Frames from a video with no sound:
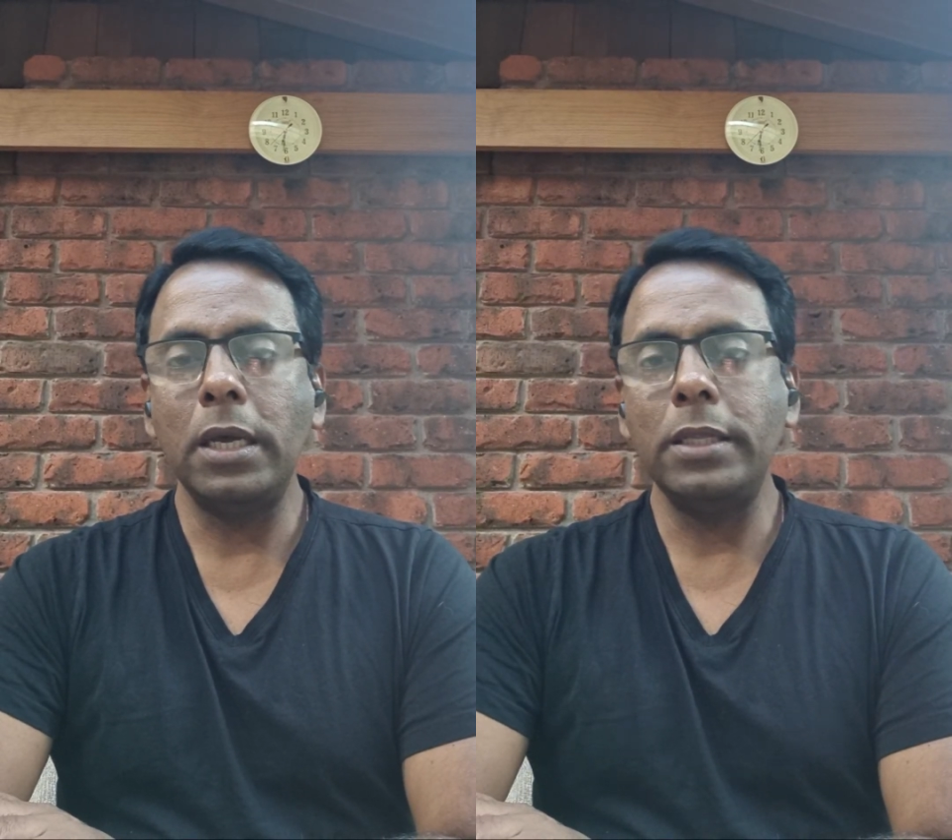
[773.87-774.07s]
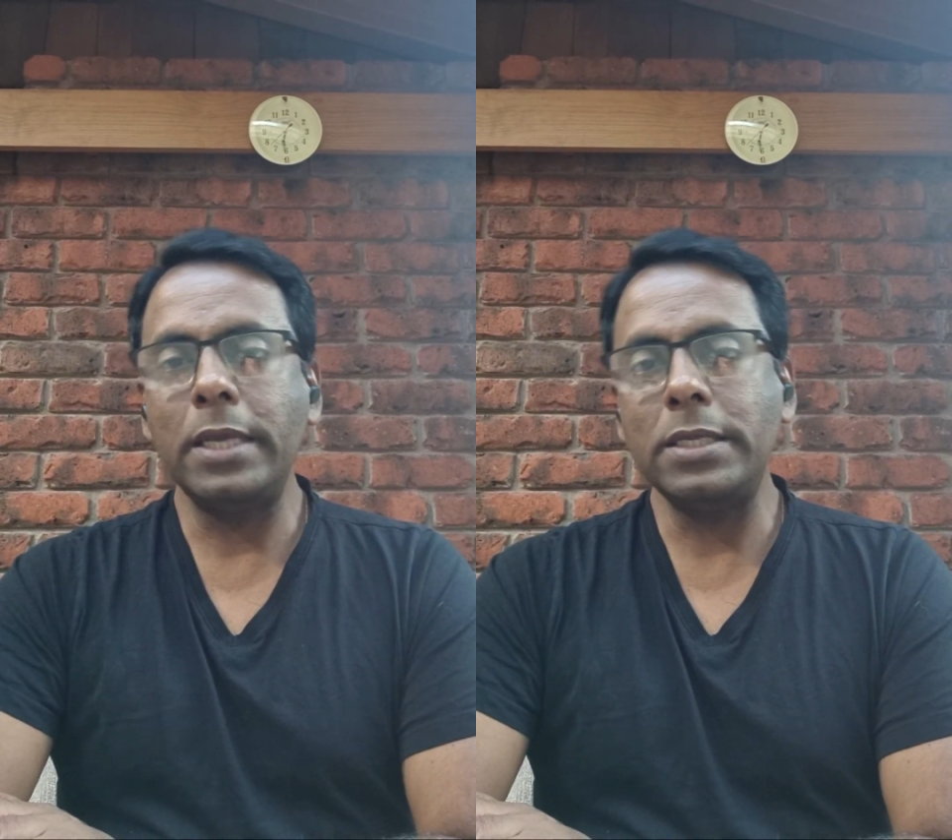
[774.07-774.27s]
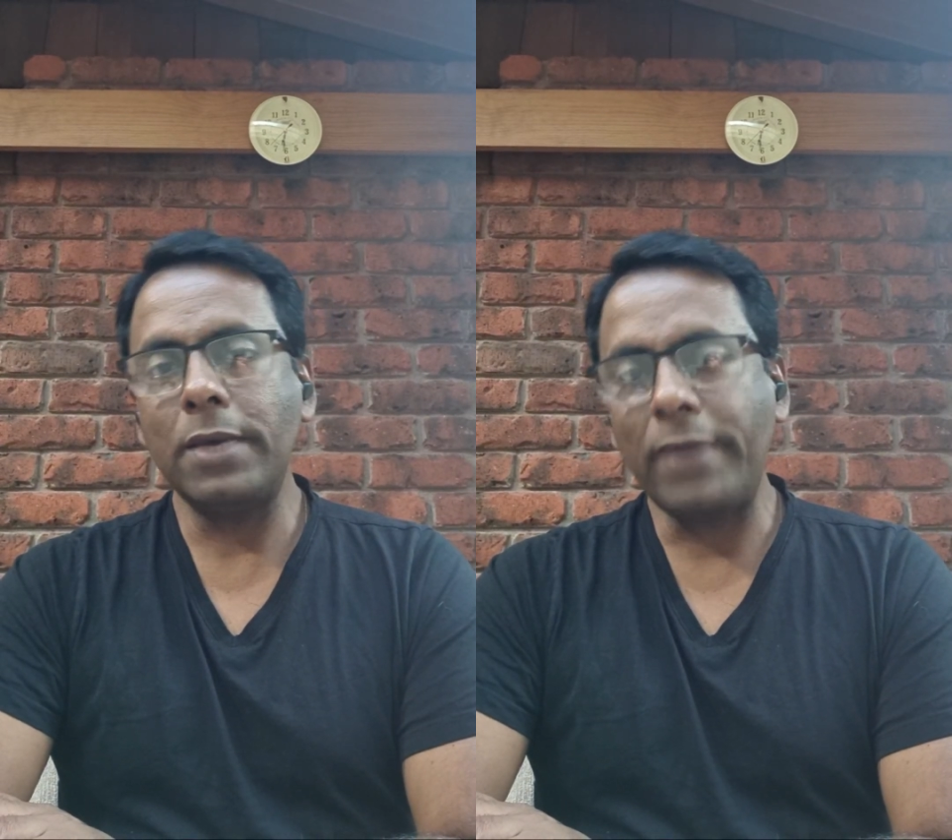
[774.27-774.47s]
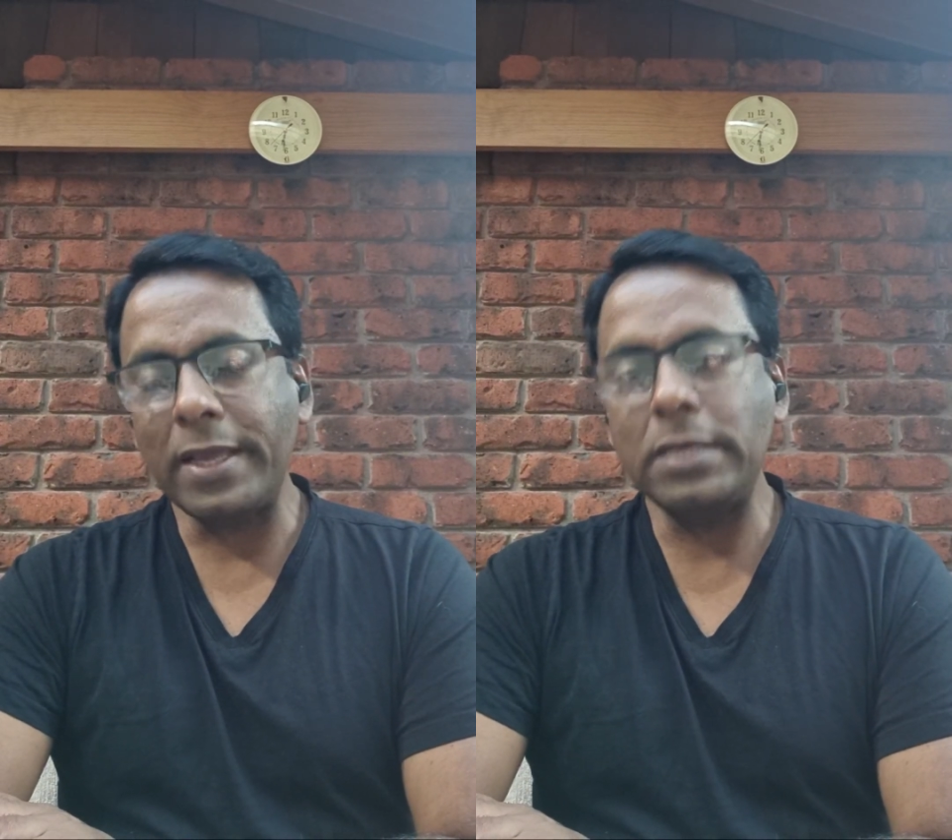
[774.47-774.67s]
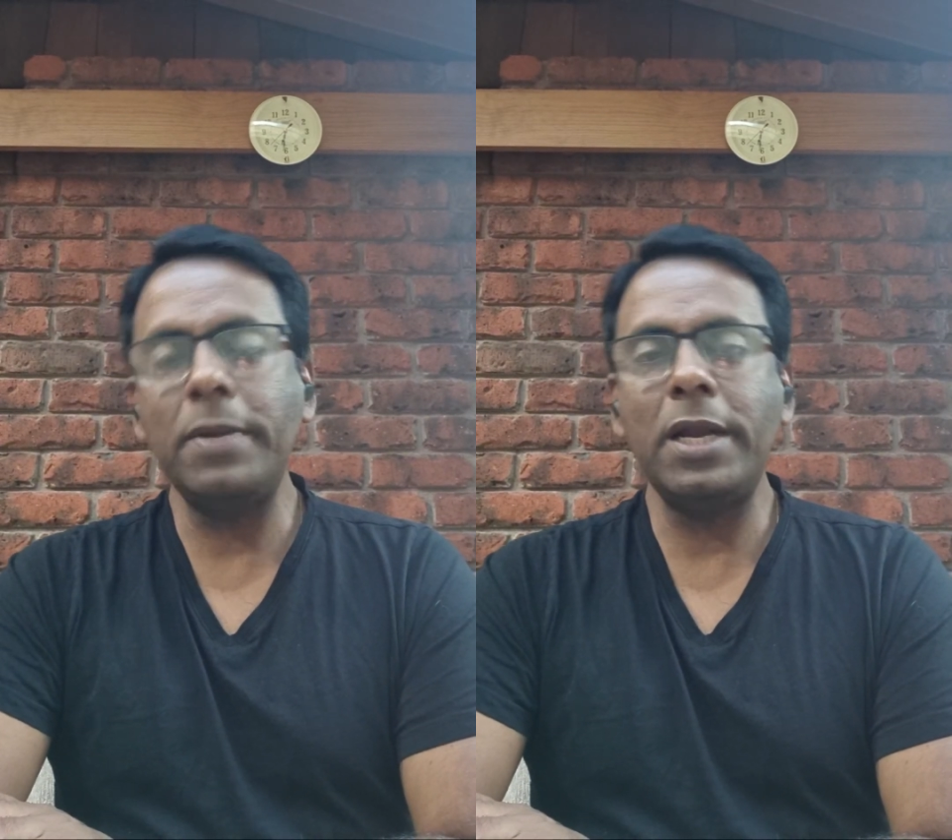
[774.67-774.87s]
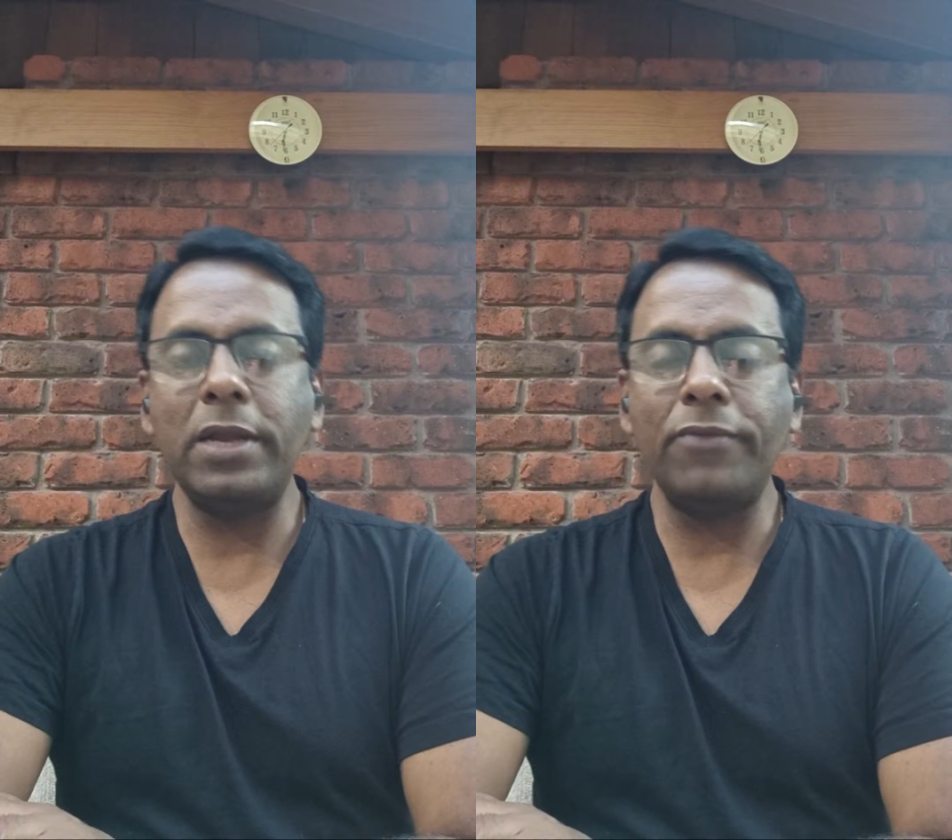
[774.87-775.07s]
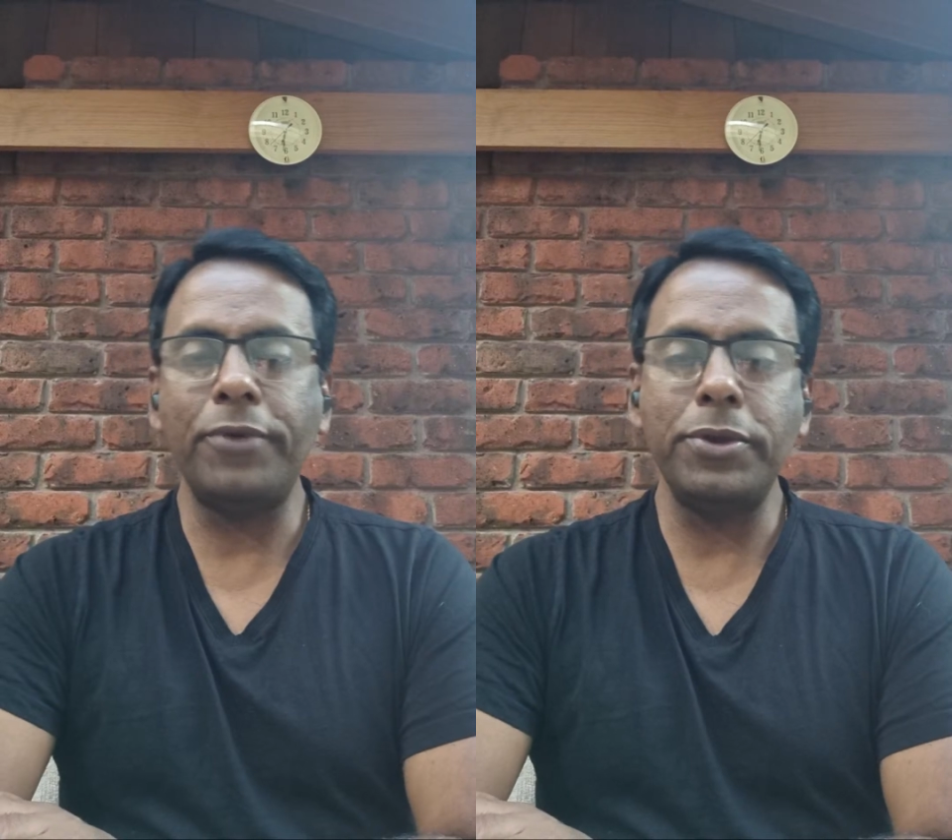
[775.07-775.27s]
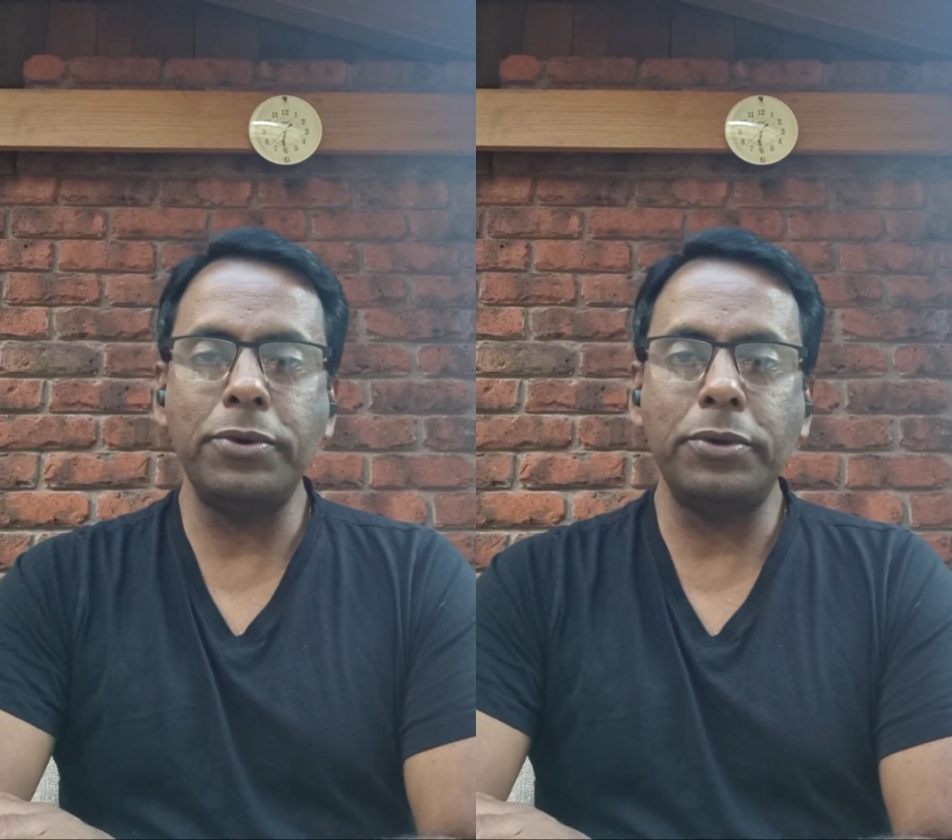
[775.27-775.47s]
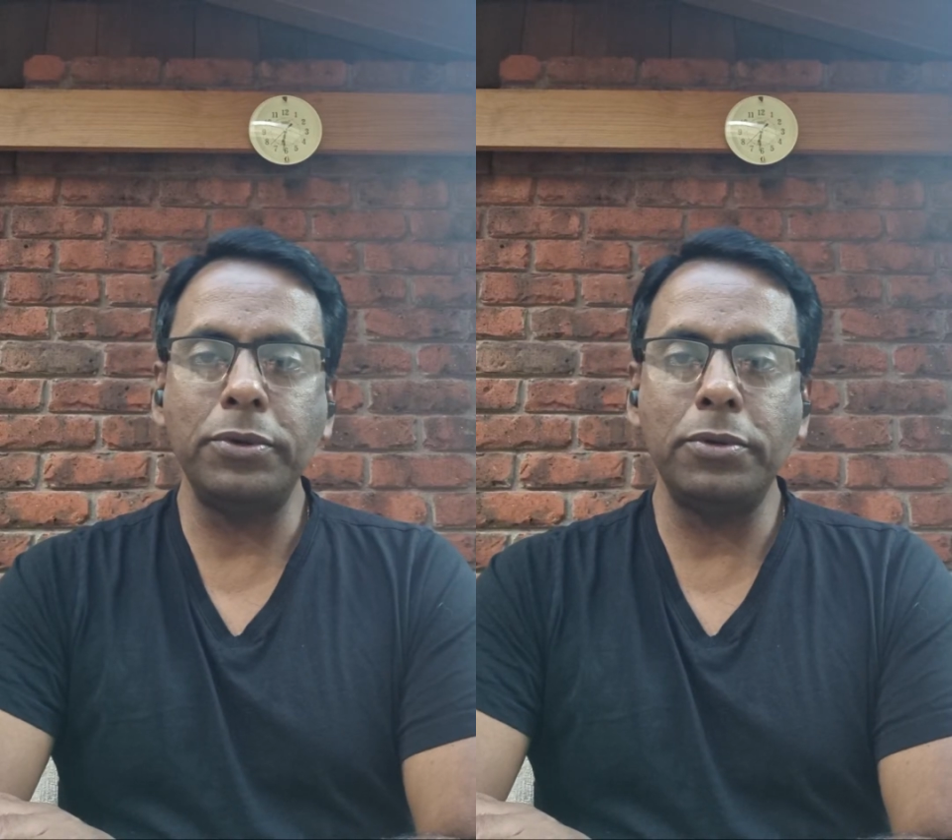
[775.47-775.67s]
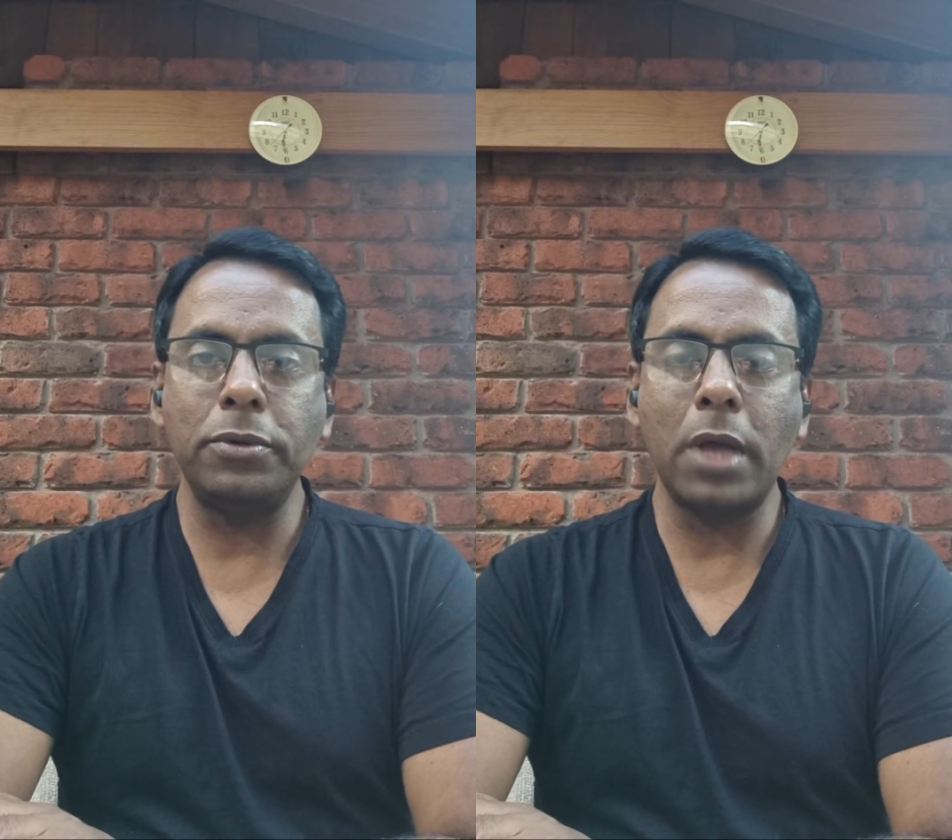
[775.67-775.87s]
there's a flexibility for you
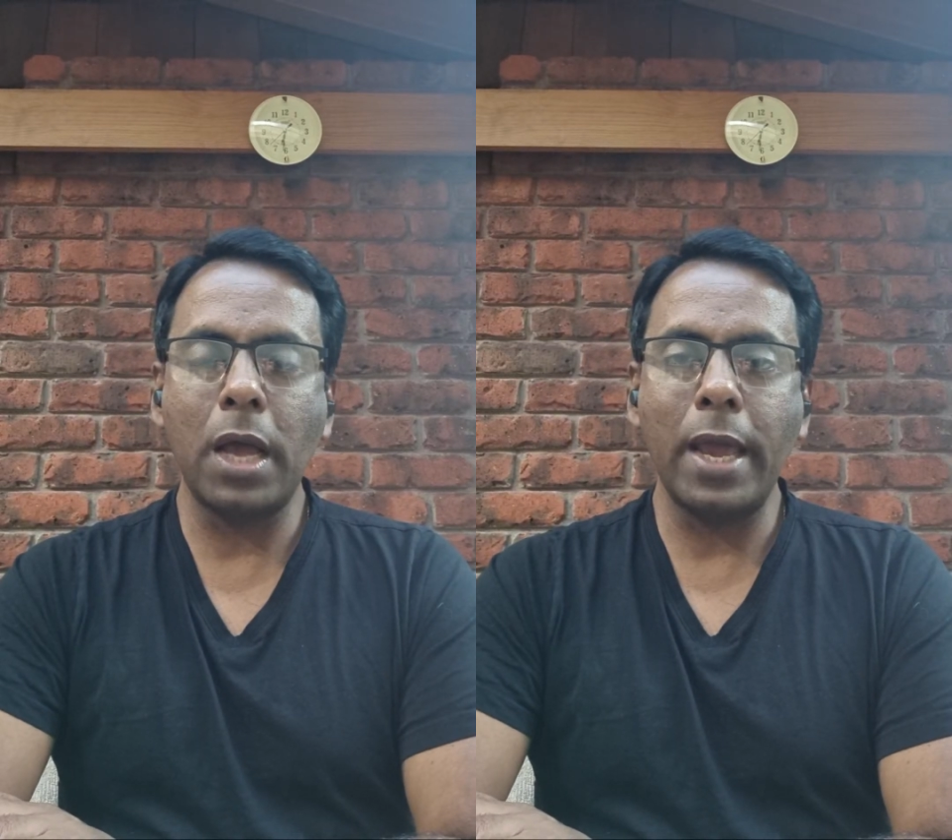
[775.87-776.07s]
to